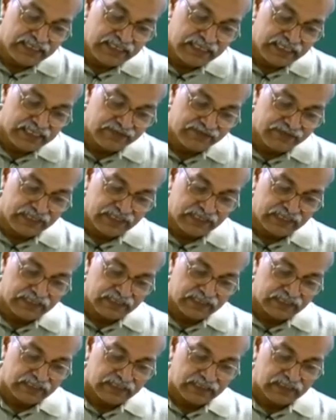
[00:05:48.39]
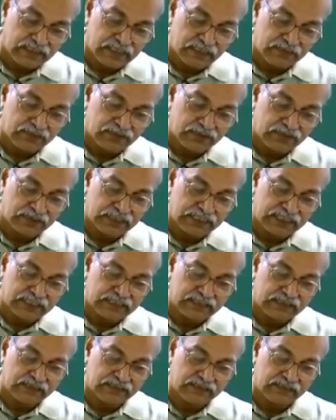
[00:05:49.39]
it will come to
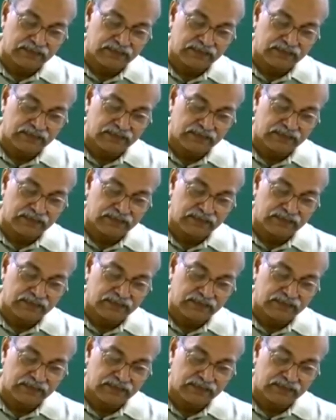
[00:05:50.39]
this